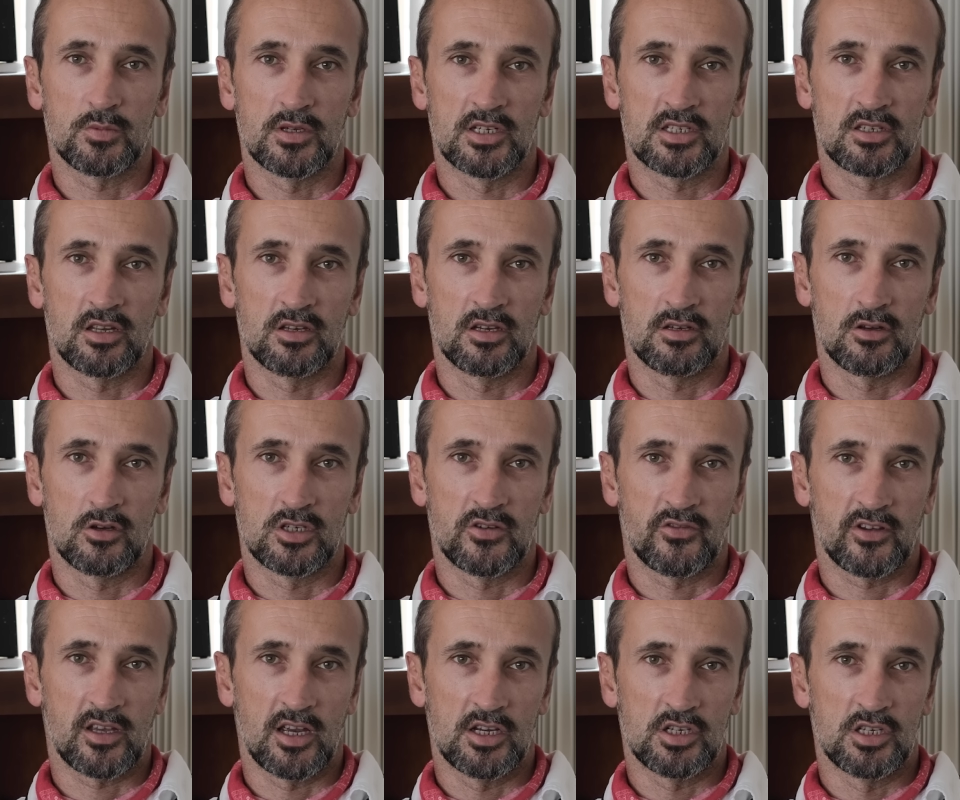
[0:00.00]
Please turn your
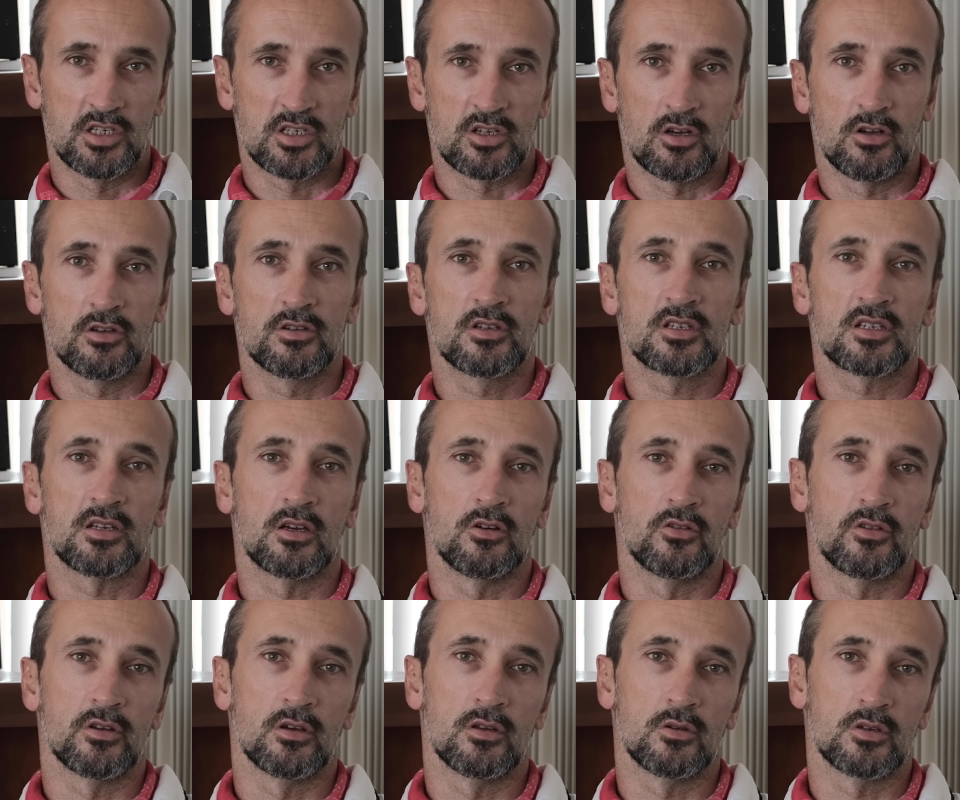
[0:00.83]
notifications on
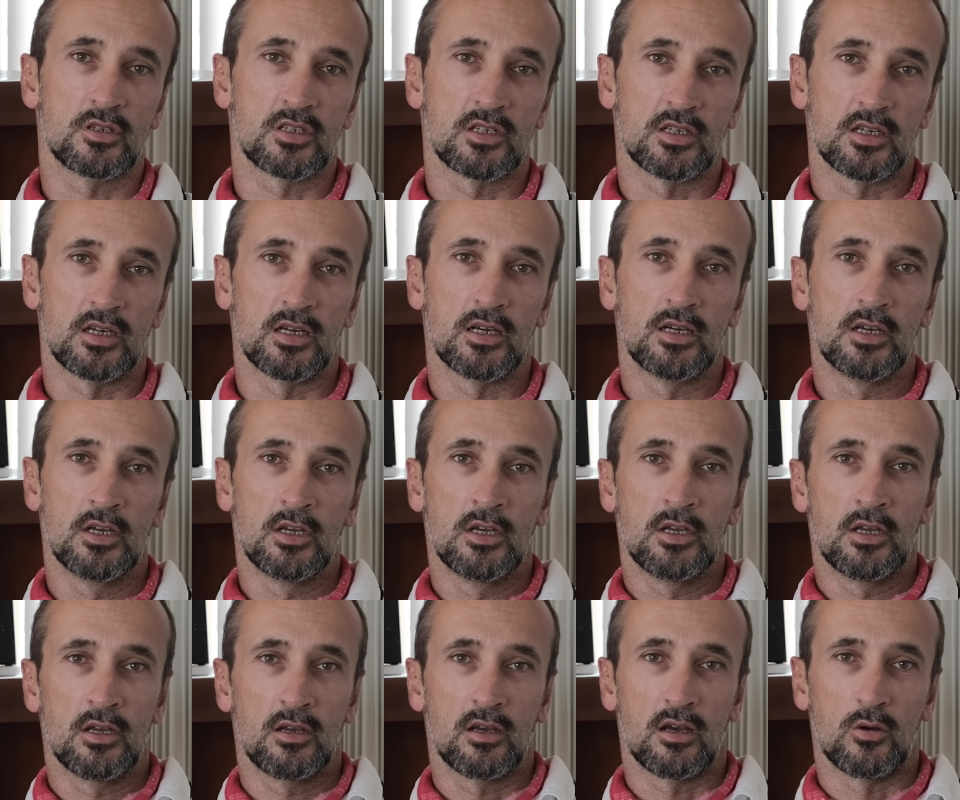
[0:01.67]
so that
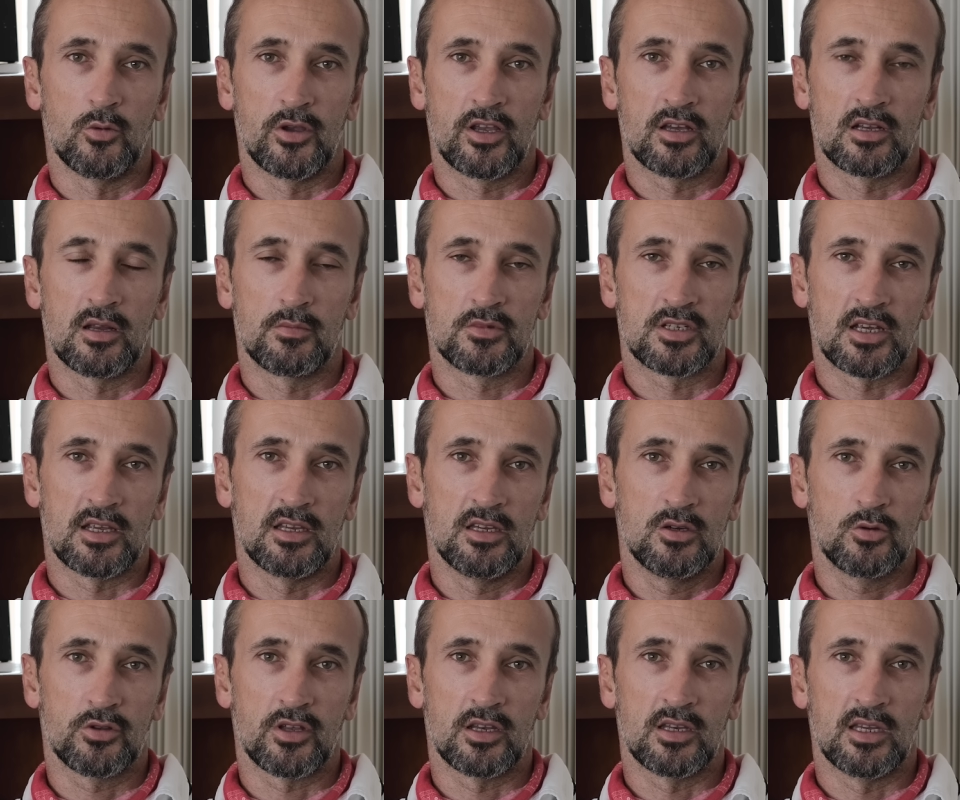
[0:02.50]
we can update
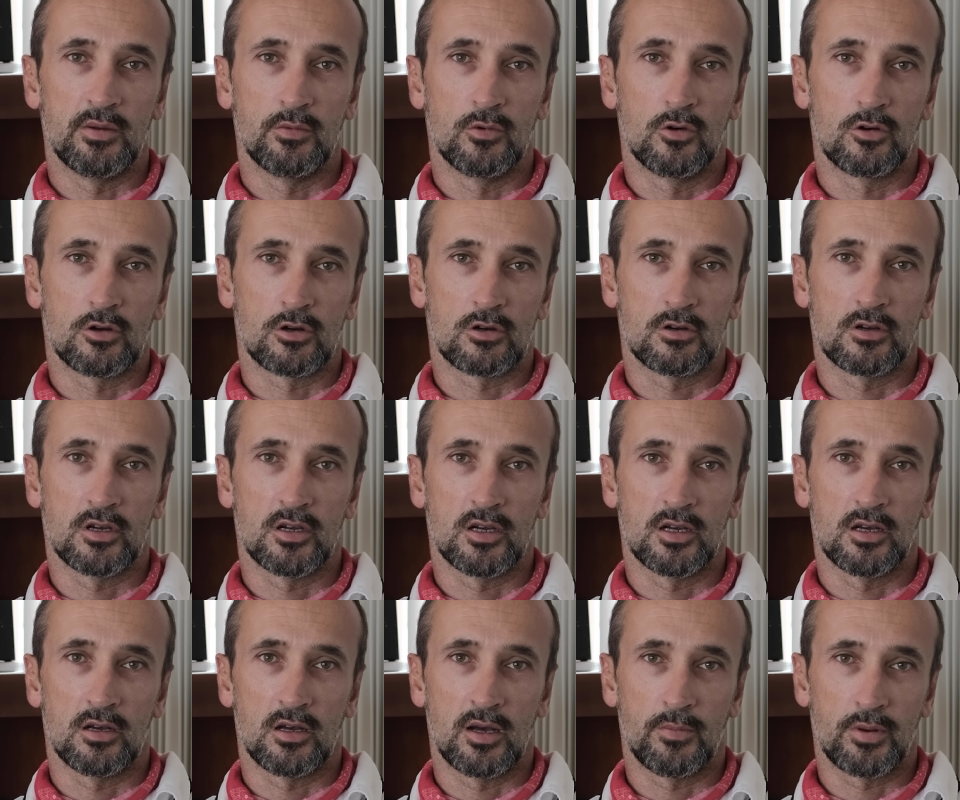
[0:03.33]
you with any more
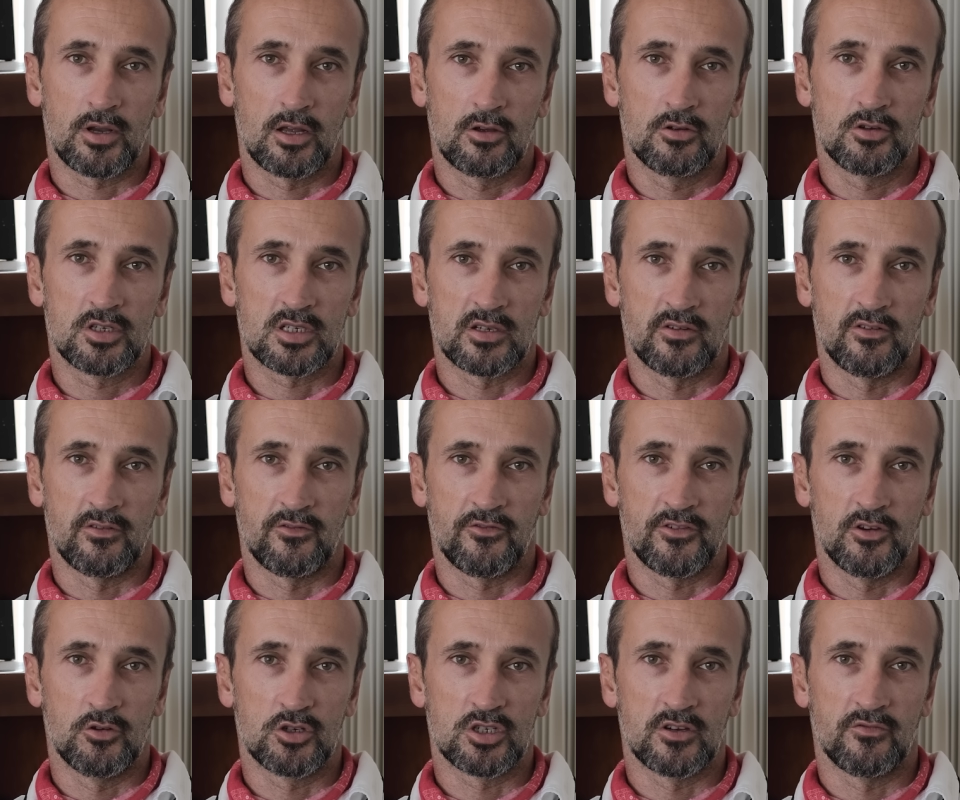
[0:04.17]
uploads of
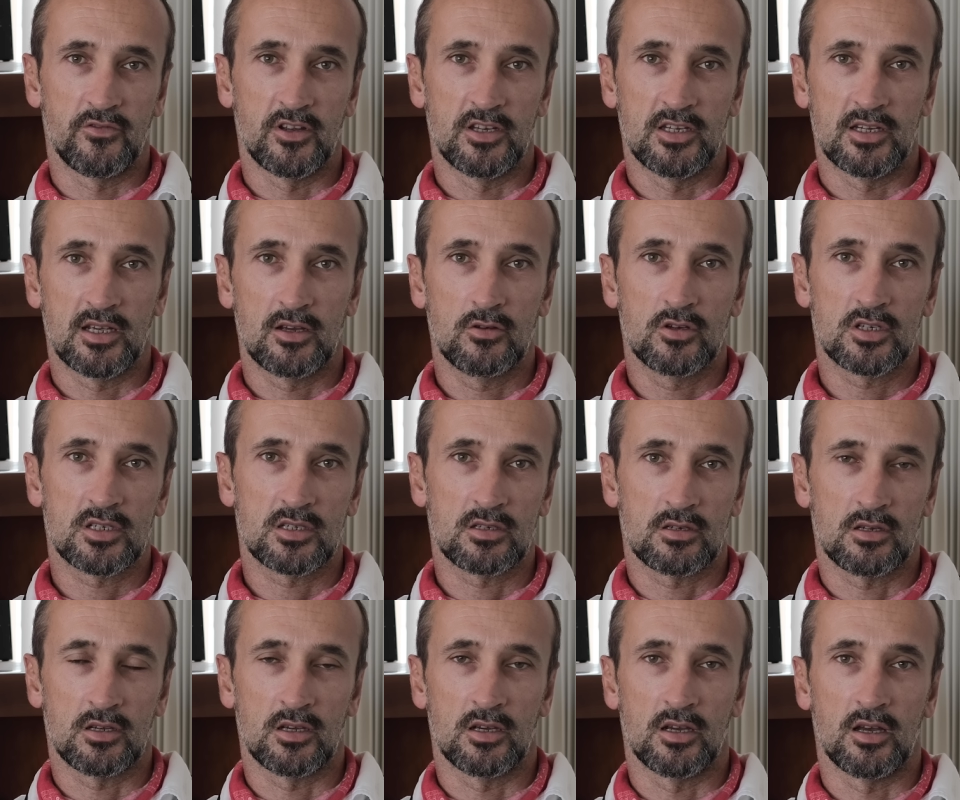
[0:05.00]
future
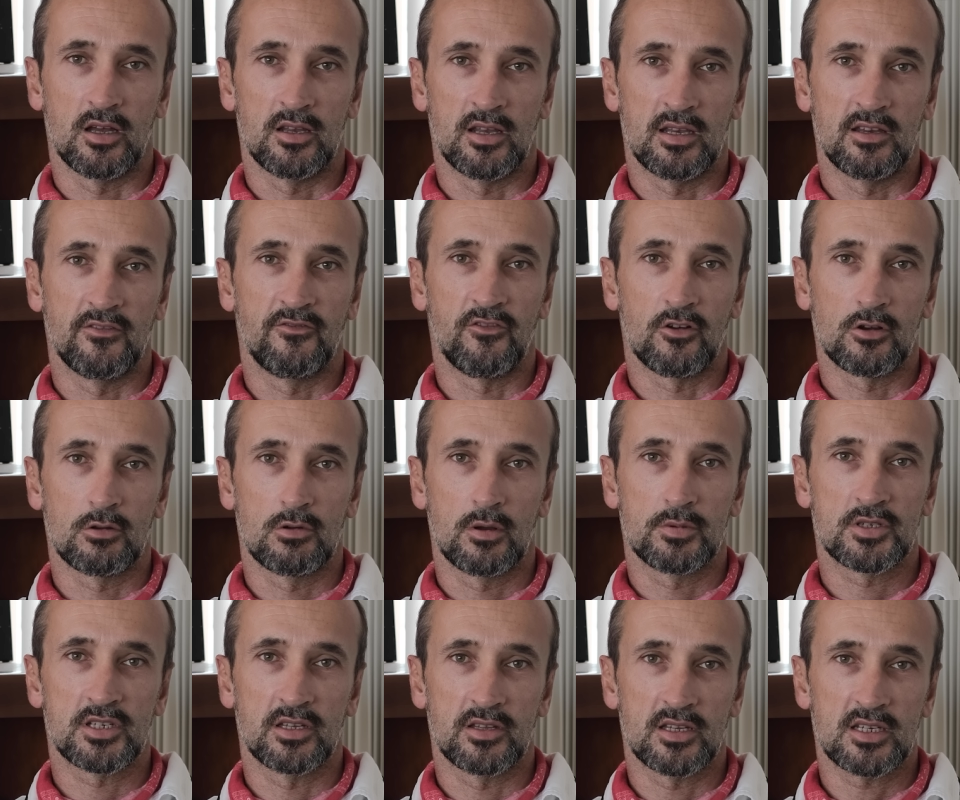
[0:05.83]
videos and any
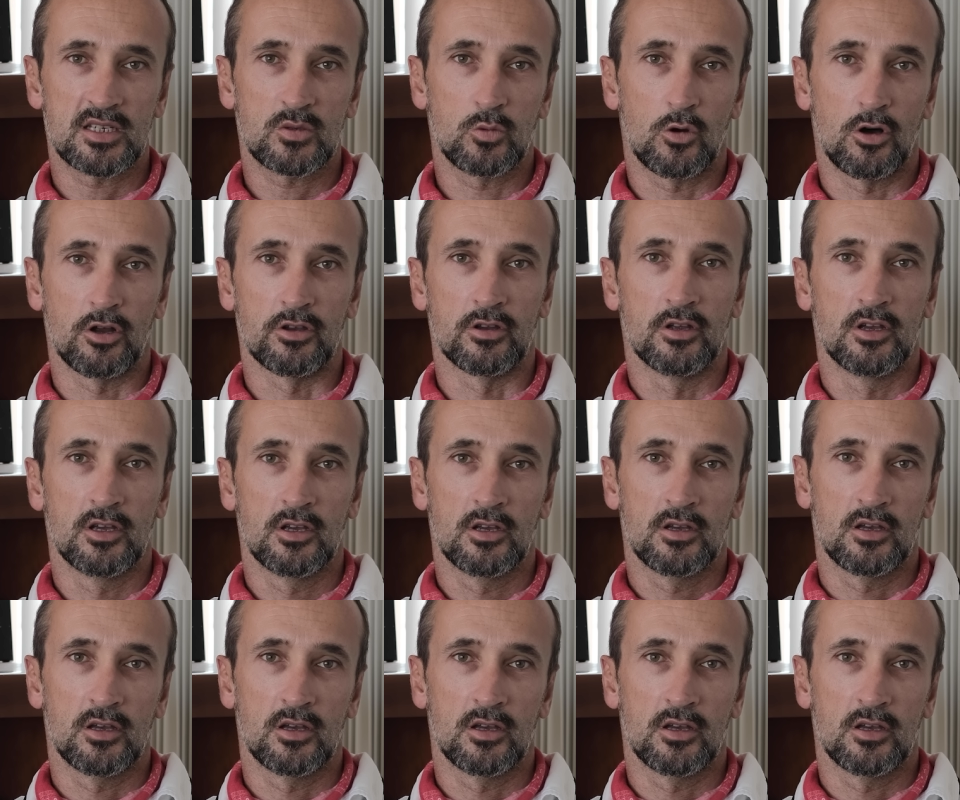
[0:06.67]
follow-ups to this one,